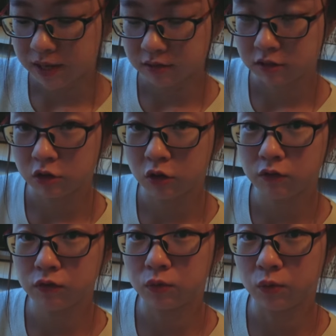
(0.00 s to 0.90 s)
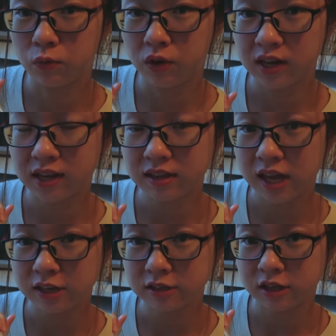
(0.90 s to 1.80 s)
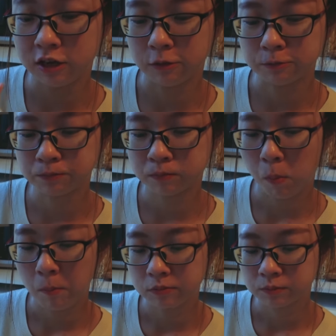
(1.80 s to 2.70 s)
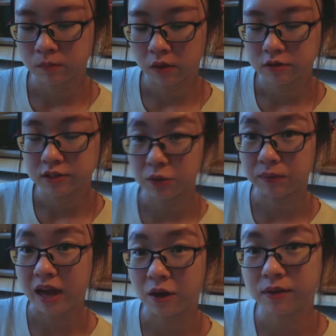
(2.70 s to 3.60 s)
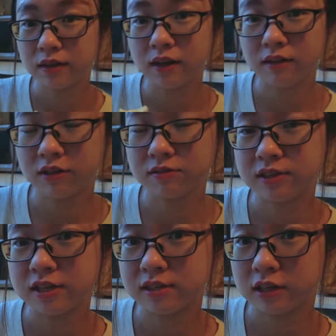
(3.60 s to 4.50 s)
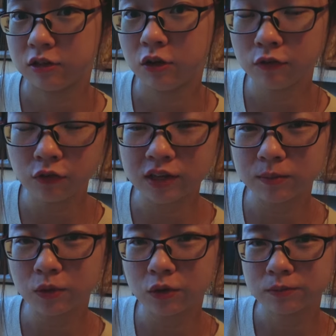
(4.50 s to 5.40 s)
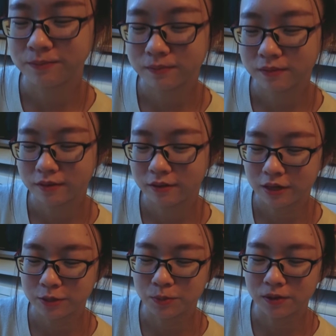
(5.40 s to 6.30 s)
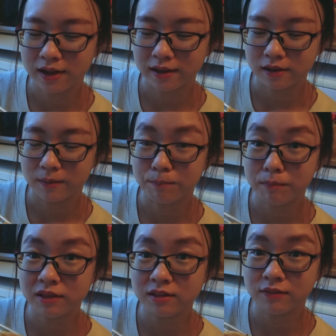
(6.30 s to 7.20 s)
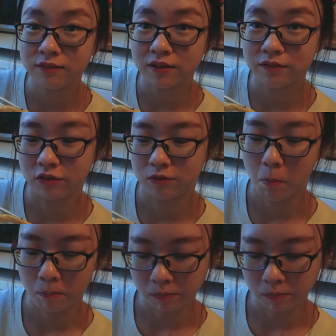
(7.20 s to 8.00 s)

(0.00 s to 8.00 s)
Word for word: make the tofu really tasty. So now it doesn't taste like tofu anymore, it's more like a meaty flavor.